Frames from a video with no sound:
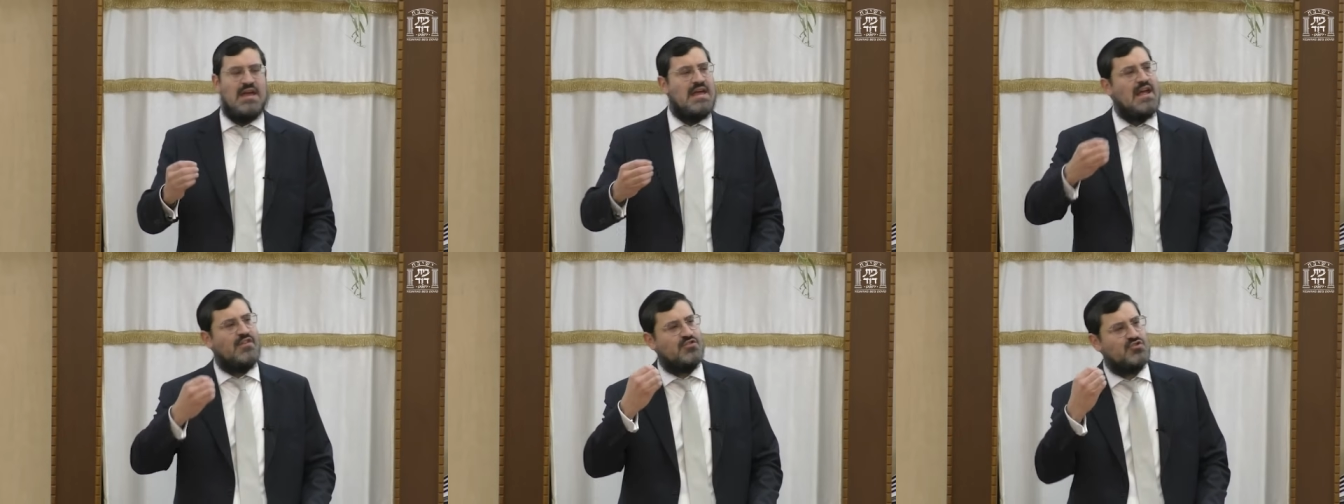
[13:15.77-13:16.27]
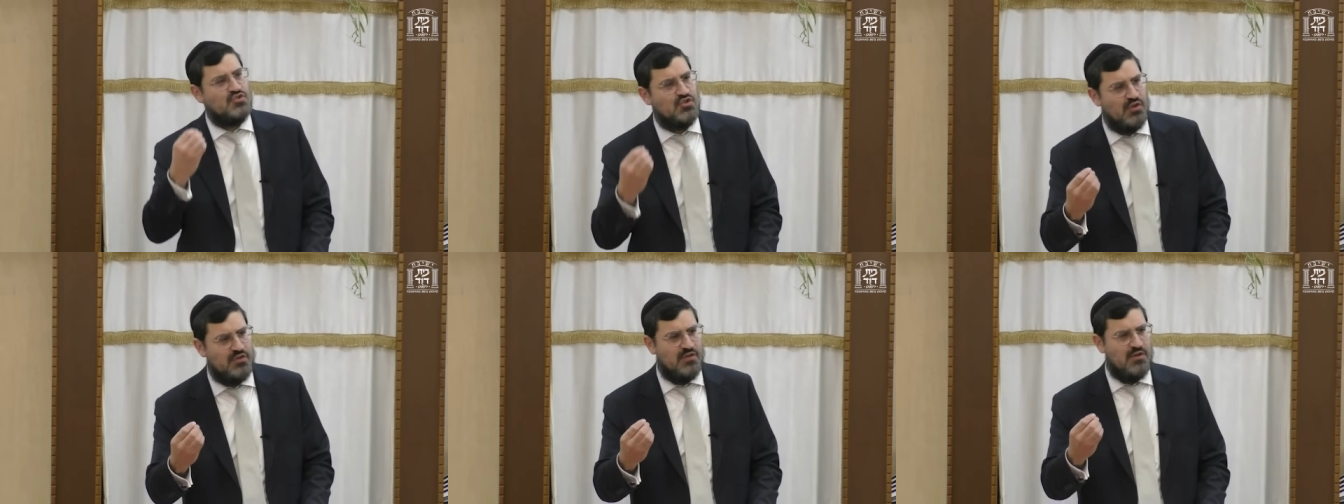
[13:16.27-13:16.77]
He
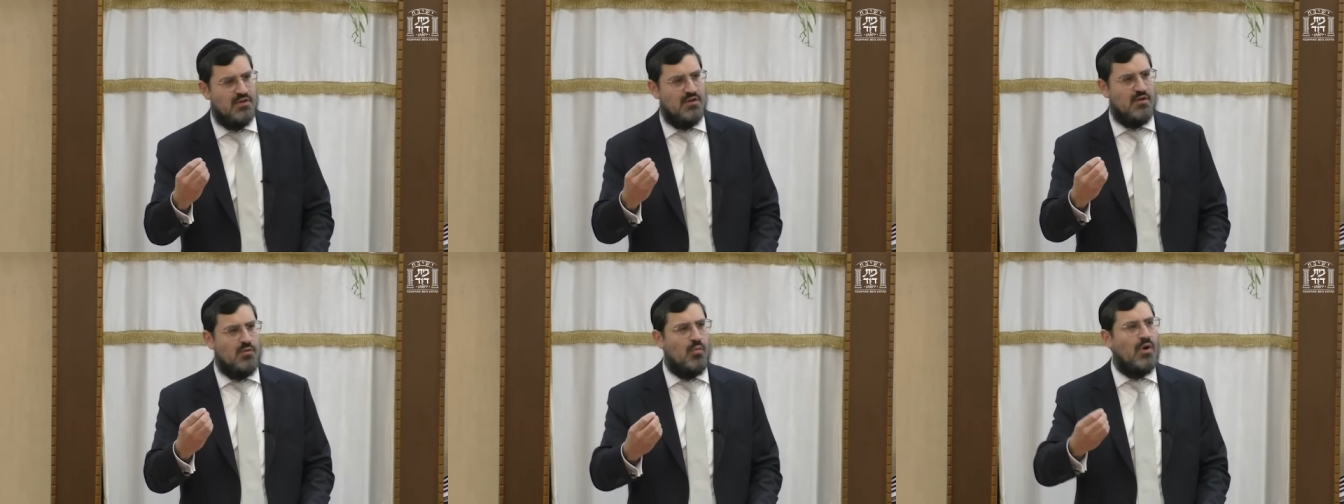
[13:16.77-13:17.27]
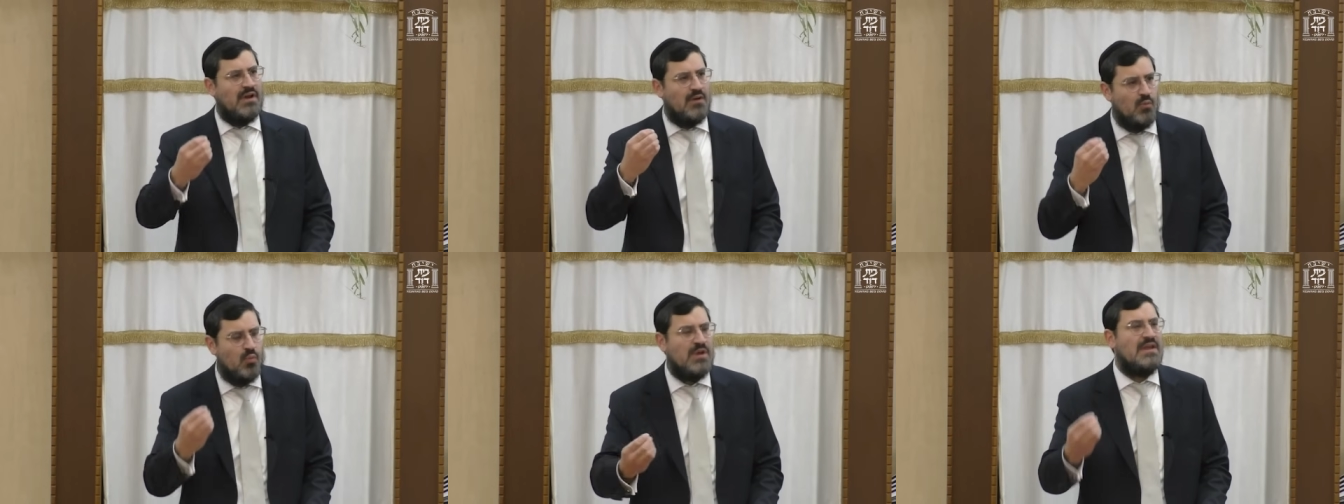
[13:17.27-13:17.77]
understood what
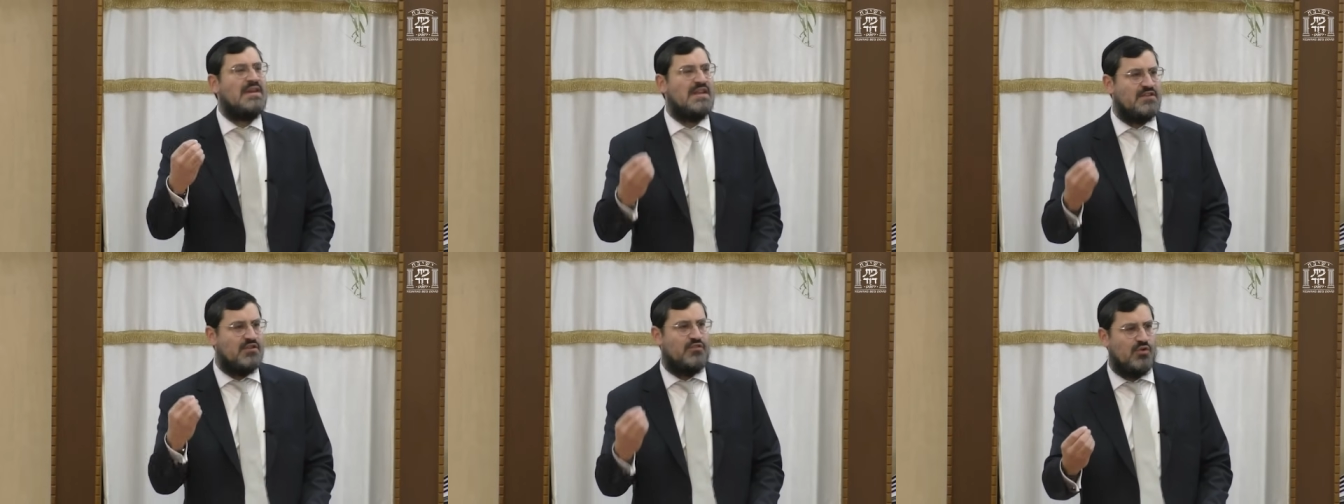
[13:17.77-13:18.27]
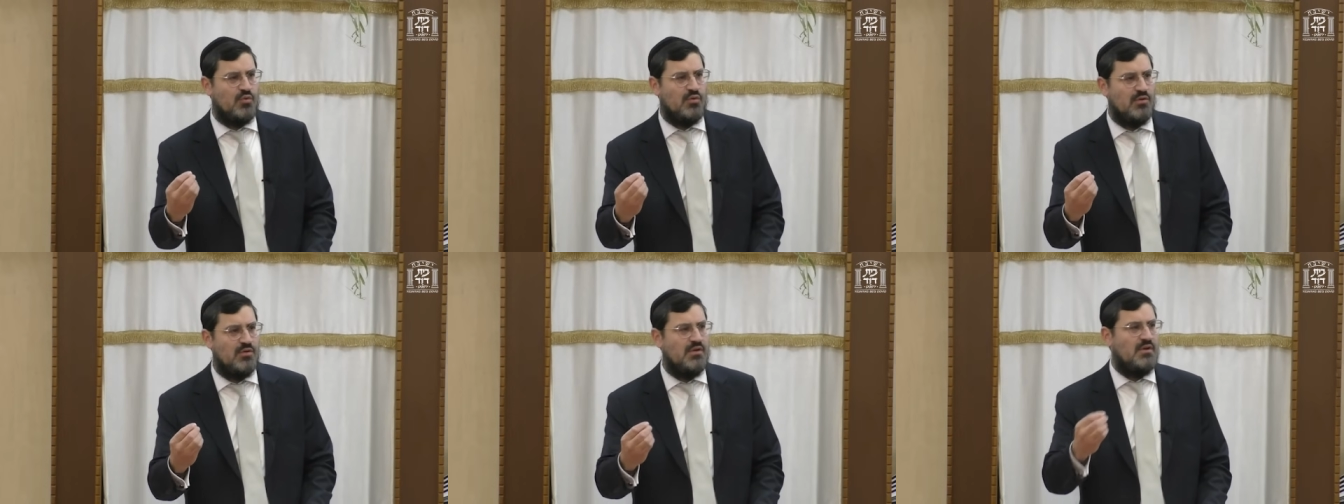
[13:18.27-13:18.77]
we need to do
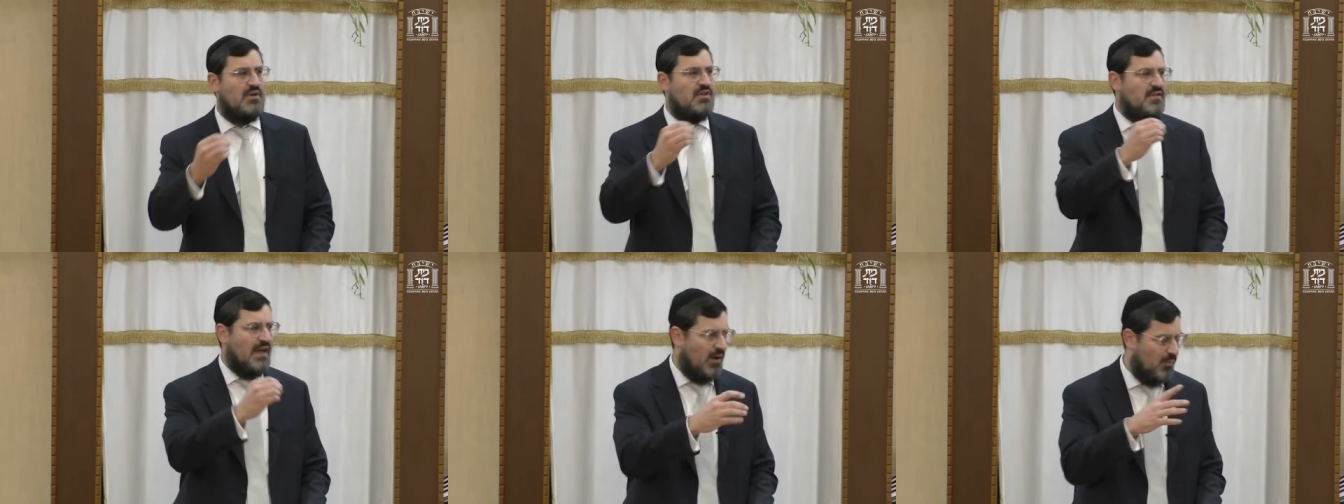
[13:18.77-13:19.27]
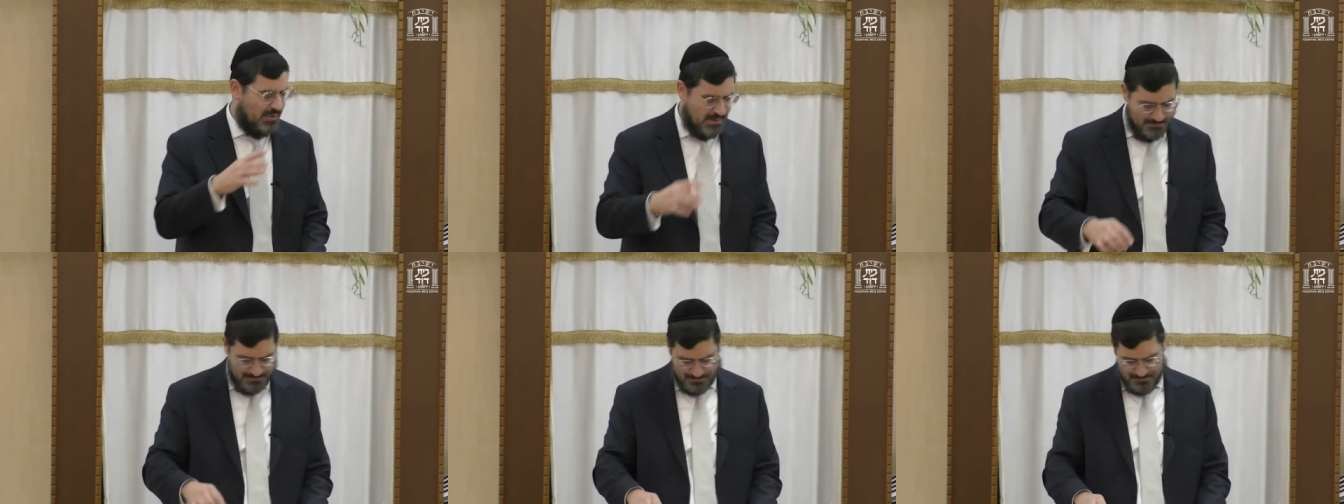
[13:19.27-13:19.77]
to help him.